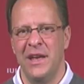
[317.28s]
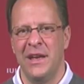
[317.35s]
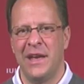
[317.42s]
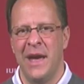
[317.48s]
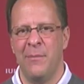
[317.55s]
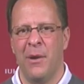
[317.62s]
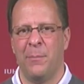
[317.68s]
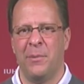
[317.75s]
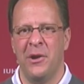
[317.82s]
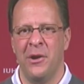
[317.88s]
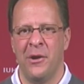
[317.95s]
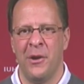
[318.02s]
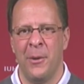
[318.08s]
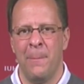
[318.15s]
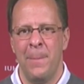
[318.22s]
He came up
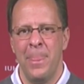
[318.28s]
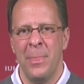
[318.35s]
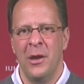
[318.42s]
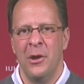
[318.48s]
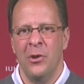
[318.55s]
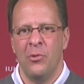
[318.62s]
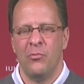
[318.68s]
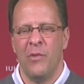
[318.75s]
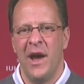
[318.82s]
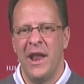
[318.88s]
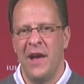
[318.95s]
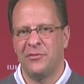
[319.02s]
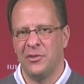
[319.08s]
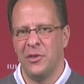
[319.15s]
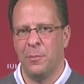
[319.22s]
here right
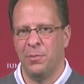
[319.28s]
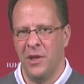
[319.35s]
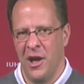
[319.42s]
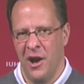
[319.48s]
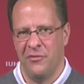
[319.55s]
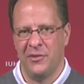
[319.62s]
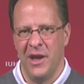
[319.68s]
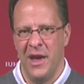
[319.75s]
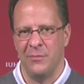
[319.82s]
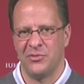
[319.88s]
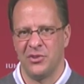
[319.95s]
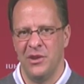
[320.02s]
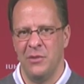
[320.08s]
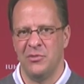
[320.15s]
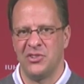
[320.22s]
after the playoff game.
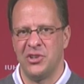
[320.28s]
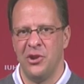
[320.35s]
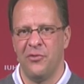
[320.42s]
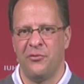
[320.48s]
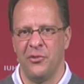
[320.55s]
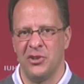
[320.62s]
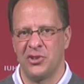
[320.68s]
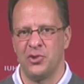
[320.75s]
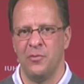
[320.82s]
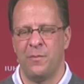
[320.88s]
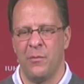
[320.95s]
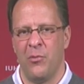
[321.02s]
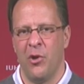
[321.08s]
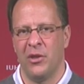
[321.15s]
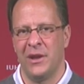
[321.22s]
So he was here for the
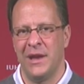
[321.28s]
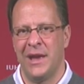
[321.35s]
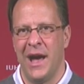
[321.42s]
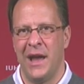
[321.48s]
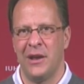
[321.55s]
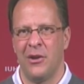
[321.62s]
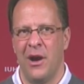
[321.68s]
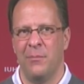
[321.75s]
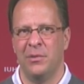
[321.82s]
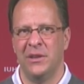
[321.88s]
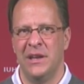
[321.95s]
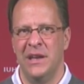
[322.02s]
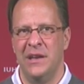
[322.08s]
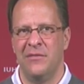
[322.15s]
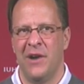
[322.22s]
Super Bowl, and he got here, I
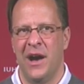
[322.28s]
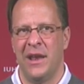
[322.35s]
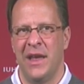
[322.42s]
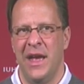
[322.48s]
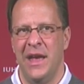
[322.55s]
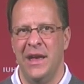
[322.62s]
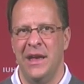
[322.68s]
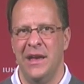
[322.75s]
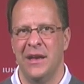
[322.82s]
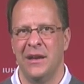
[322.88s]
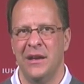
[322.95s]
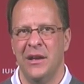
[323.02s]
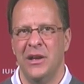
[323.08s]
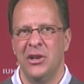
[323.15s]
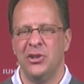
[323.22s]
believe, on a
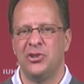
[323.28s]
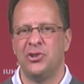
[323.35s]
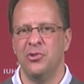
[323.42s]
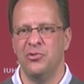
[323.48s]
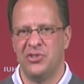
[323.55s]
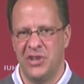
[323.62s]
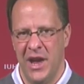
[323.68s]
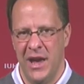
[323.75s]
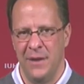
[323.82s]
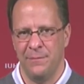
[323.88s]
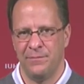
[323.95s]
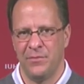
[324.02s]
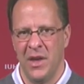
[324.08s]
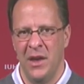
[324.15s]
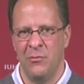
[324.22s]
Tuesday.
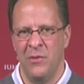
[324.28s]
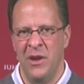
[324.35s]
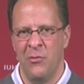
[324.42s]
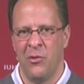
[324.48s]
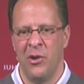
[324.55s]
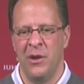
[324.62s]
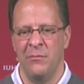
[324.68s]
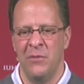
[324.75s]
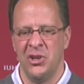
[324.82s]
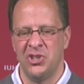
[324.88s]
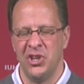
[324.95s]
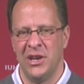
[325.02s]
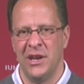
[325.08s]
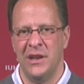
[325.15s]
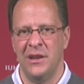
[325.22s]
And we were in
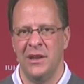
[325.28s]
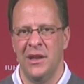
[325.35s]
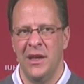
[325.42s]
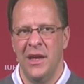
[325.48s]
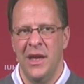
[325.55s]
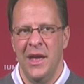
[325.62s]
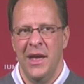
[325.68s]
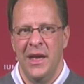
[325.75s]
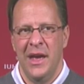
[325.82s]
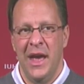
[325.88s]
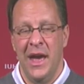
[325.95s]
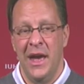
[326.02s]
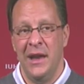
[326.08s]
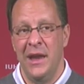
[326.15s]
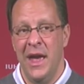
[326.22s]
Michigan.
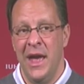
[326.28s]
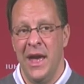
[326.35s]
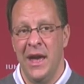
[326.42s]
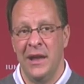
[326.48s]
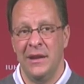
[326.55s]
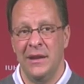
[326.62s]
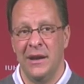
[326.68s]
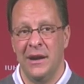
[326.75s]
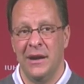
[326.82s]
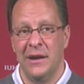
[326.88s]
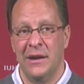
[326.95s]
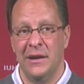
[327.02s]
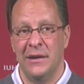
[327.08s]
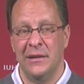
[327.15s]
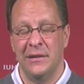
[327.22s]
And
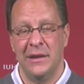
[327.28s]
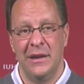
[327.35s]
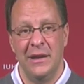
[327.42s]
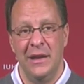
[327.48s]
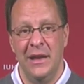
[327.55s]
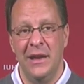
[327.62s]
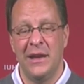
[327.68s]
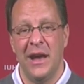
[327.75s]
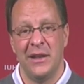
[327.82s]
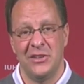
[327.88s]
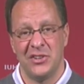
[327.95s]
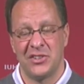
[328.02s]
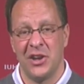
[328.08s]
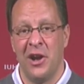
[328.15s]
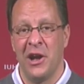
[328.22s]
he kind of
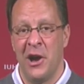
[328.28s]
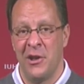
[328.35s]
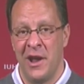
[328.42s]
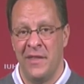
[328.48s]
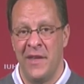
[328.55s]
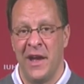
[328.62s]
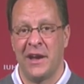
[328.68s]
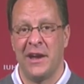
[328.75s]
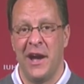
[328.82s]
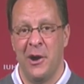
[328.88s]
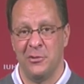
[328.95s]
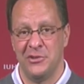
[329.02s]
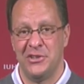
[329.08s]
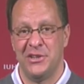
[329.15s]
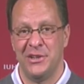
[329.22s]
just hung out on that
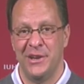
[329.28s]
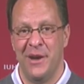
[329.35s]
couch.